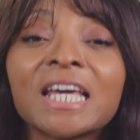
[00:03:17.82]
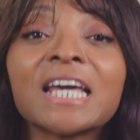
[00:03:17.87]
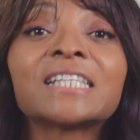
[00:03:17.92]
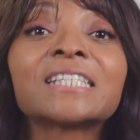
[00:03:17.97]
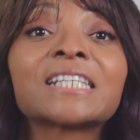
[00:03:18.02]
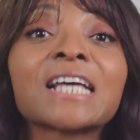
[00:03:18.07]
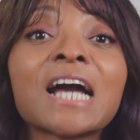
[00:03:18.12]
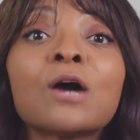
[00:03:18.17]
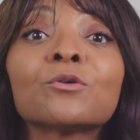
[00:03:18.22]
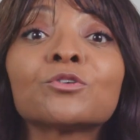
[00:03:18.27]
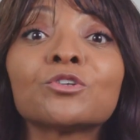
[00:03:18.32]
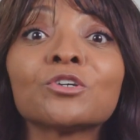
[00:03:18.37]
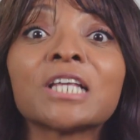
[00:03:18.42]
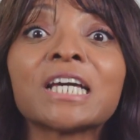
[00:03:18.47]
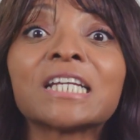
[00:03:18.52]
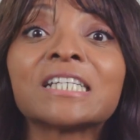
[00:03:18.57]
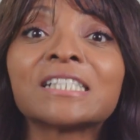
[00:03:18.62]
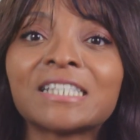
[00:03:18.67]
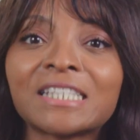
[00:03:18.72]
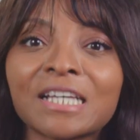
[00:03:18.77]
It's
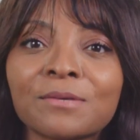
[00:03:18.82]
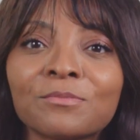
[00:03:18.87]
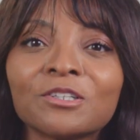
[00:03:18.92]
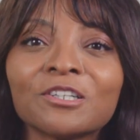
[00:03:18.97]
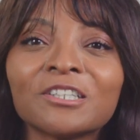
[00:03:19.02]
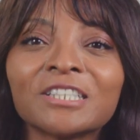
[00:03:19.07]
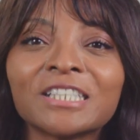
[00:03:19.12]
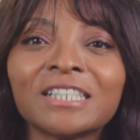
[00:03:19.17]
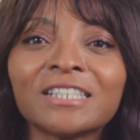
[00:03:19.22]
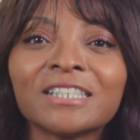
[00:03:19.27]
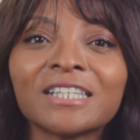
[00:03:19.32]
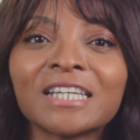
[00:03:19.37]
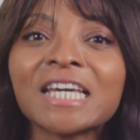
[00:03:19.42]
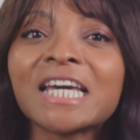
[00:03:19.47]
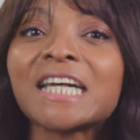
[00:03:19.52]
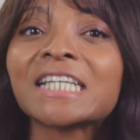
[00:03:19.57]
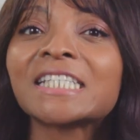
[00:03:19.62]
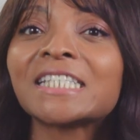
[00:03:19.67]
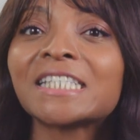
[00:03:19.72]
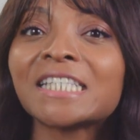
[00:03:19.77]
calculated similarly,
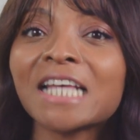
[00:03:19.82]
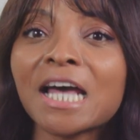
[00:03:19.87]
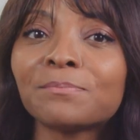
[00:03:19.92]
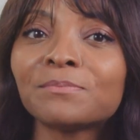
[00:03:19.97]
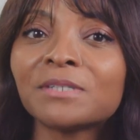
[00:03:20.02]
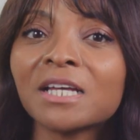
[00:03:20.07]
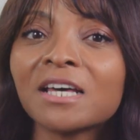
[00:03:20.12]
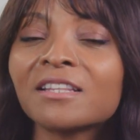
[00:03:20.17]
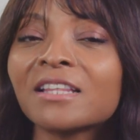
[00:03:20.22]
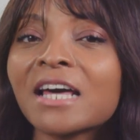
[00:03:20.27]
except